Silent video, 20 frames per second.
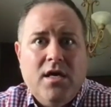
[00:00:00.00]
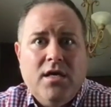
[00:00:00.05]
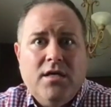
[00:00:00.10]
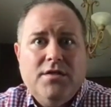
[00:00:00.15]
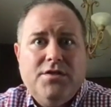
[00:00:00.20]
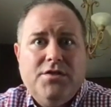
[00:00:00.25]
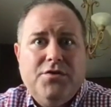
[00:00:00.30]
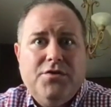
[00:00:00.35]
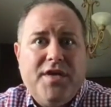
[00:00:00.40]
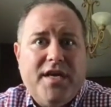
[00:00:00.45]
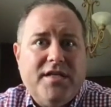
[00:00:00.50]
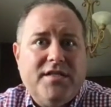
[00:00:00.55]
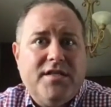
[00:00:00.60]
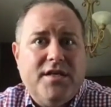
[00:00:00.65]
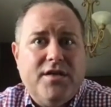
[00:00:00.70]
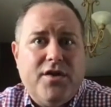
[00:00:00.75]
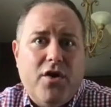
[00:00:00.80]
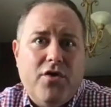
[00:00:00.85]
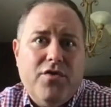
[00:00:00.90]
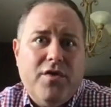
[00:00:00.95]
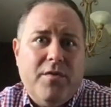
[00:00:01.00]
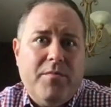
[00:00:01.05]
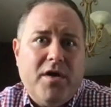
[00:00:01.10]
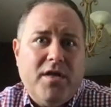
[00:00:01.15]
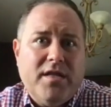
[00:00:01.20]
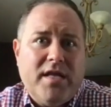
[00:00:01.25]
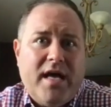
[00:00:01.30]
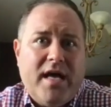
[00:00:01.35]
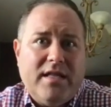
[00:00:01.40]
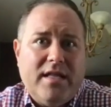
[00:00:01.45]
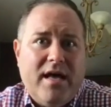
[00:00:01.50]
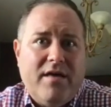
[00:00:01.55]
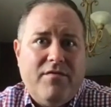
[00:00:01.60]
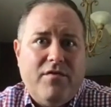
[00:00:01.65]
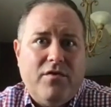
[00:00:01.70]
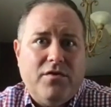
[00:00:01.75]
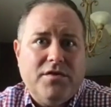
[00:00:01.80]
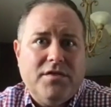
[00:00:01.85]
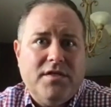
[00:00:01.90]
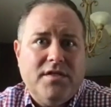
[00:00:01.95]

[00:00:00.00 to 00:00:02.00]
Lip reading: to get to know them on that level